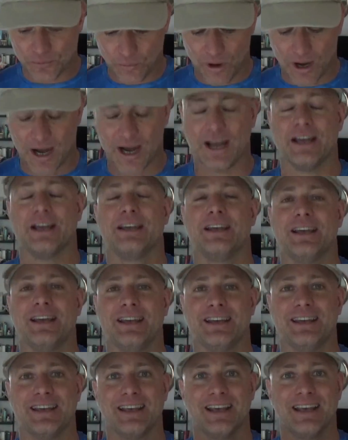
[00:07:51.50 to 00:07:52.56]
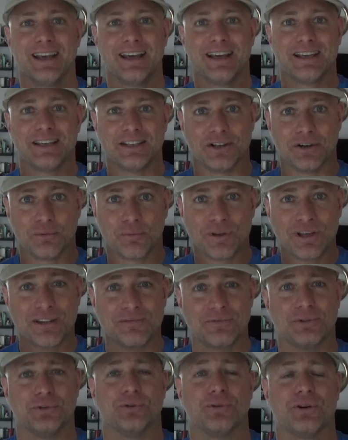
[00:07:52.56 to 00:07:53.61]
is why, you know, we
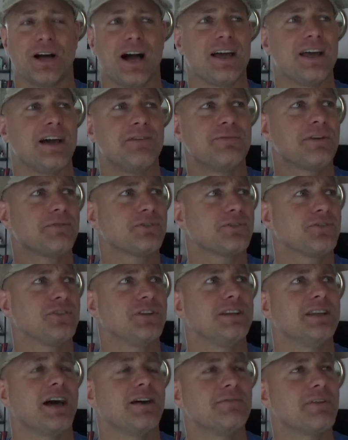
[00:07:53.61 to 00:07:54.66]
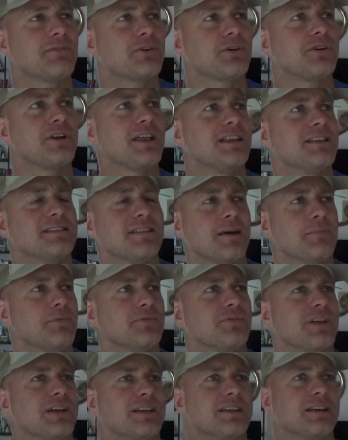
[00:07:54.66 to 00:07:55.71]
need fuel. I've never heard any type
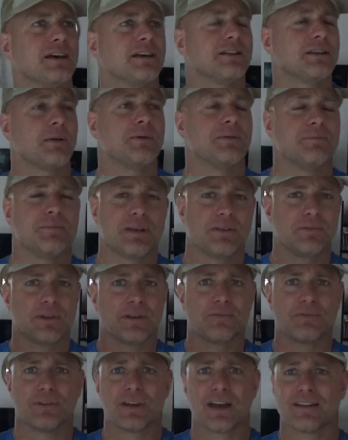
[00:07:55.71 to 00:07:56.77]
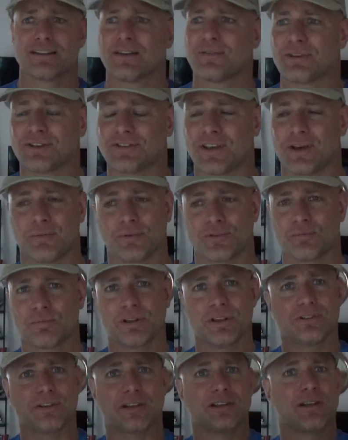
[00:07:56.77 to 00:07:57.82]
of, like, I mean, if you guys have examples,
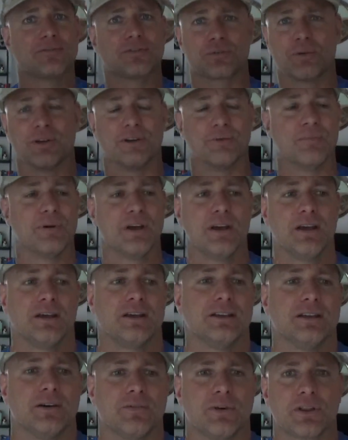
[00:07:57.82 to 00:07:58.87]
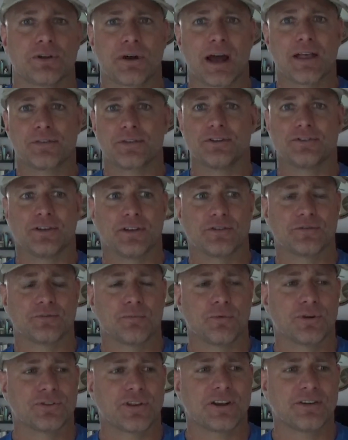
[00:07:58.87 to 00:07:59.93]
please, I'd love to read them. You know, of other athletes in other
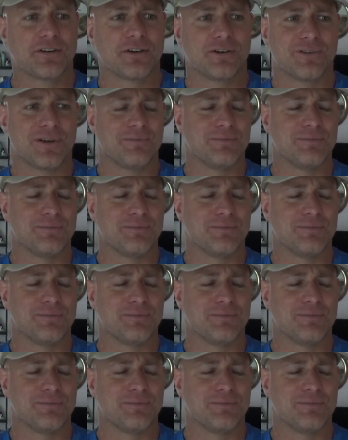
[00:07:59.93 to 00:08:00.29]
sports. I don't know of